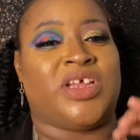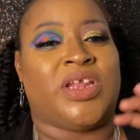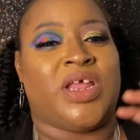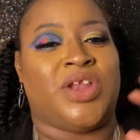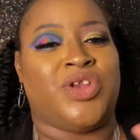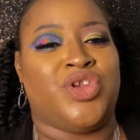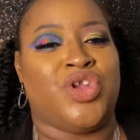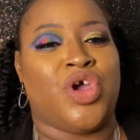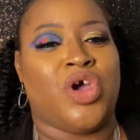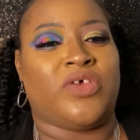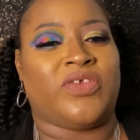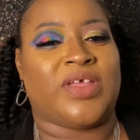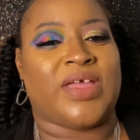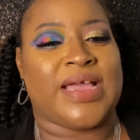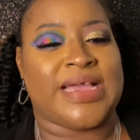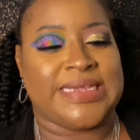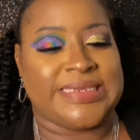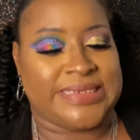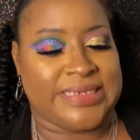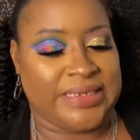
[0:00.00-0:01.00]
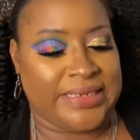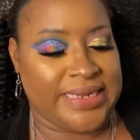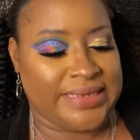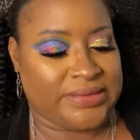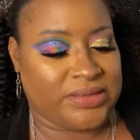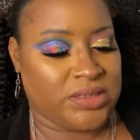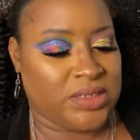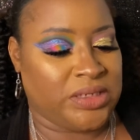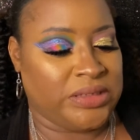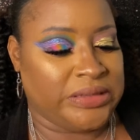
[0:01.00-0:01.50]
And I know that I
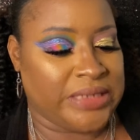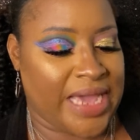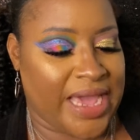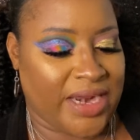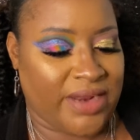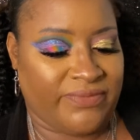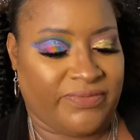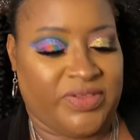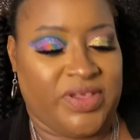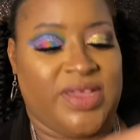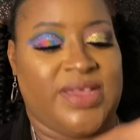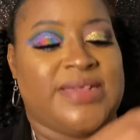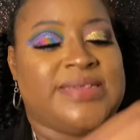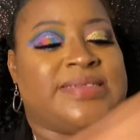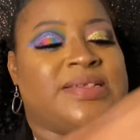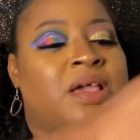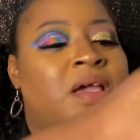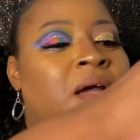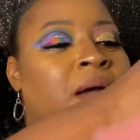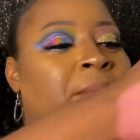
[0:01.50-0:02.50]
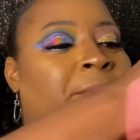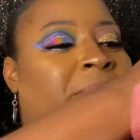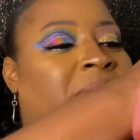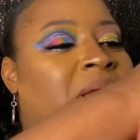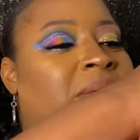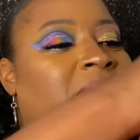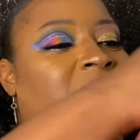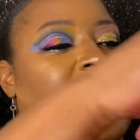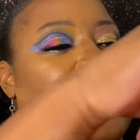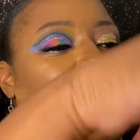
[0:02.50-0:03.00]
selected a lot of things, but
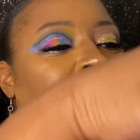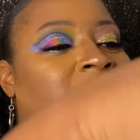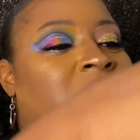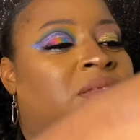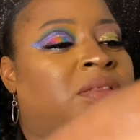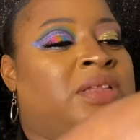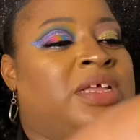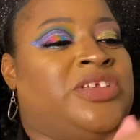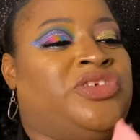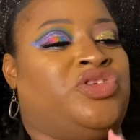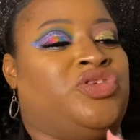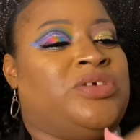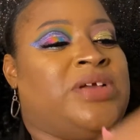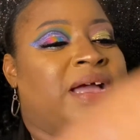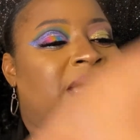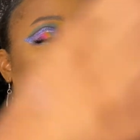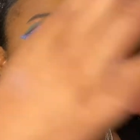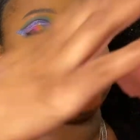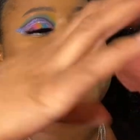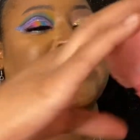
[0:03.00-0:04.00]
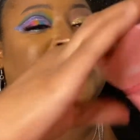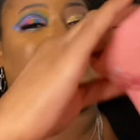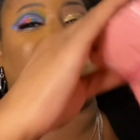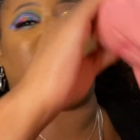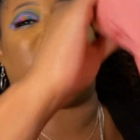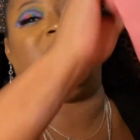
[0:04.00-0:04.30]
I'm going to let you guys see